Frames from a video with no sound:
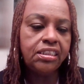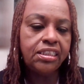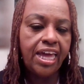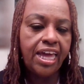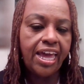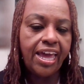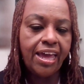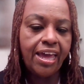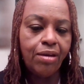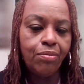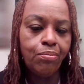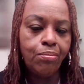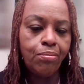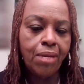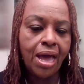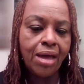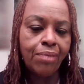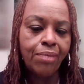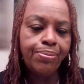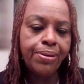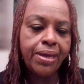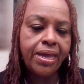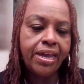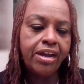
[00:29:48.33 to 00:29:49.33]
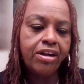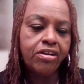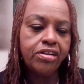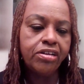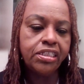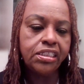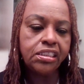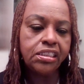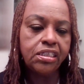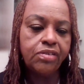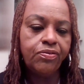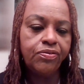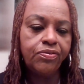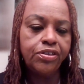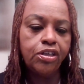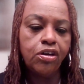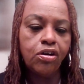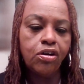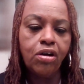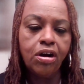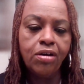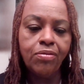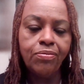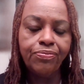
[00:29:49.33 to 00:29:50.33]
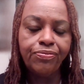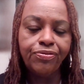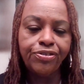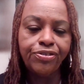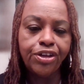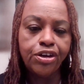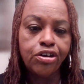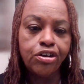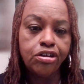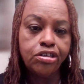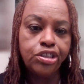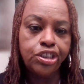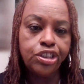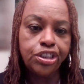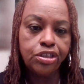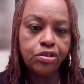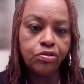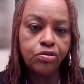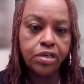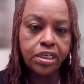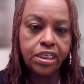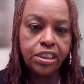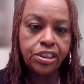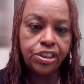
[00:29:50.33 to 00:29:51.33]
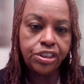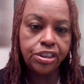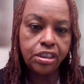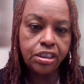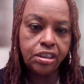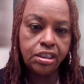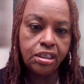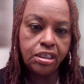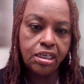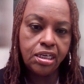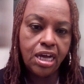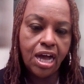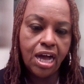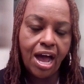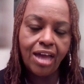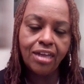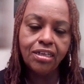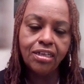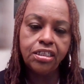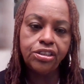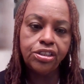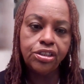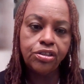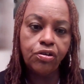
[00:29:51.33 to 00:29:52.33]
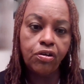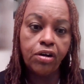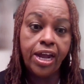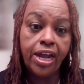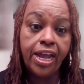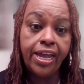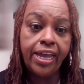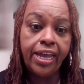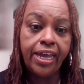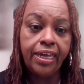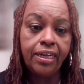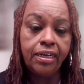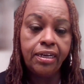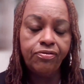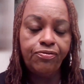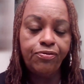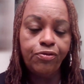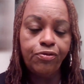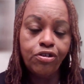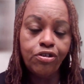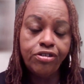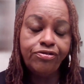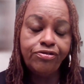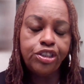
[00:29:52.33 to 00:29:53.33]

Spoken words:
that my parents, even though I'm third generation college grad, fourth